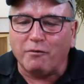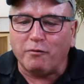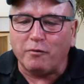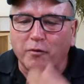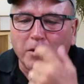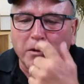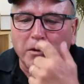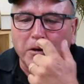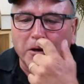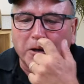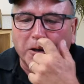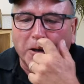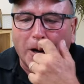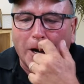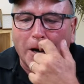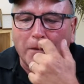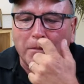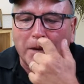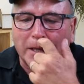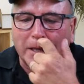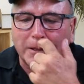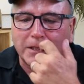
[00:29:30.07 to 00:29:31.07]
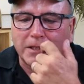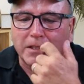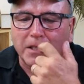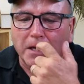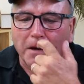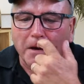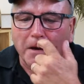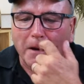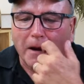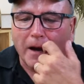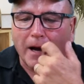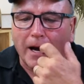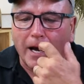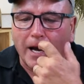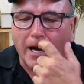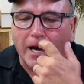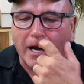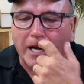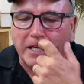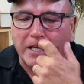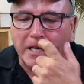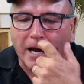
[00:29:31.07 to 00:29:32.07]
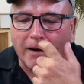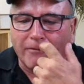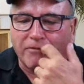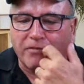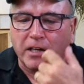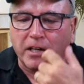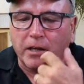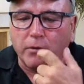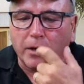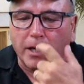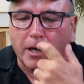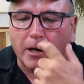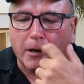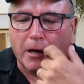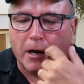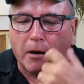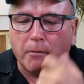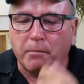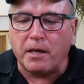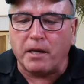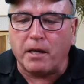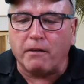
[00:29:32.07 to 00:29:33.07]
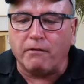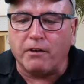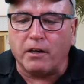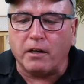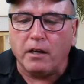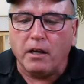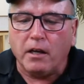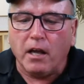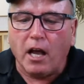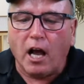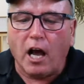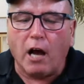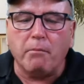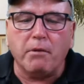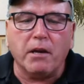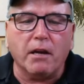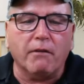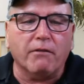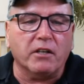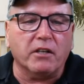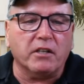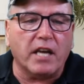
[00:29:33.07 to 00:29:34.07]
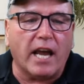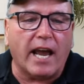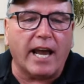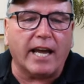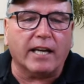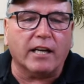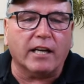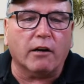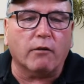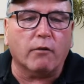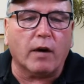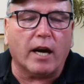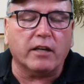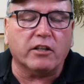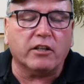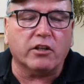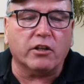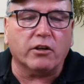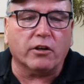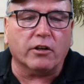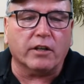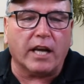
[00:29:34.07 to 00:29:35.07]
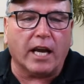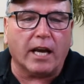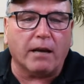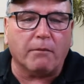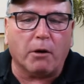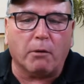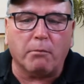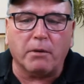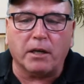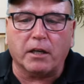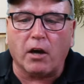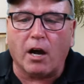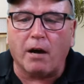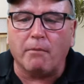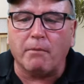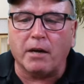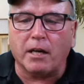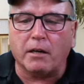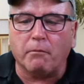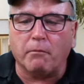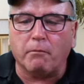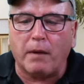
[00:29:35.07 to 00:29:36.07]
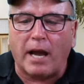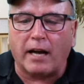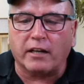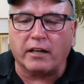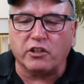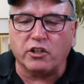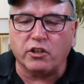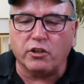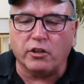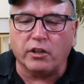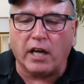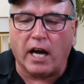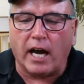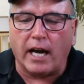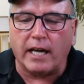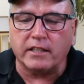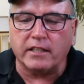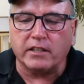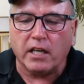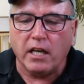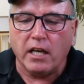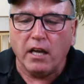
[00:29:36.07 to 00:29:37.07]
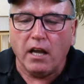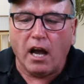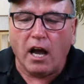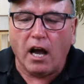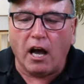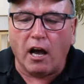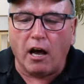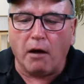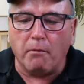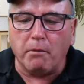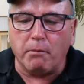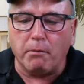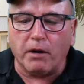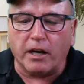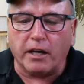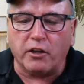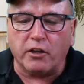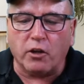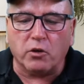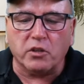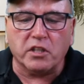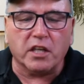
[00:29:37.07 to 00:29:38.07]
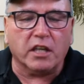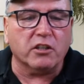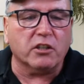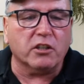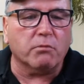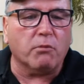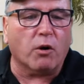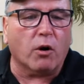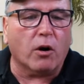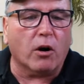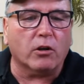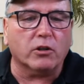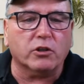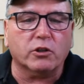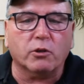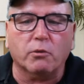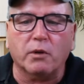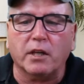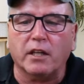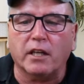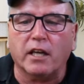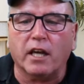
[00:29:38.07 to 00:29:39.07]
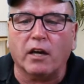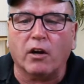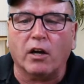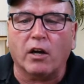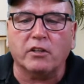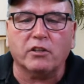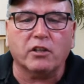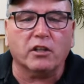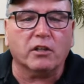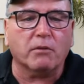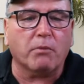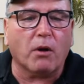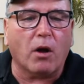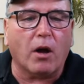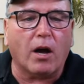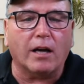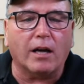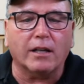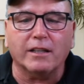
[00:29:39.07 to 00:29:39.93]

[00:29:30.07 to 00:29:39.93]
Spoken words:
Your comments. I definitely will. I'll be even tagging it right to your name. I'll be commenting back to you guys. I'll be bringing those in tomorrow so we can get onto the blog.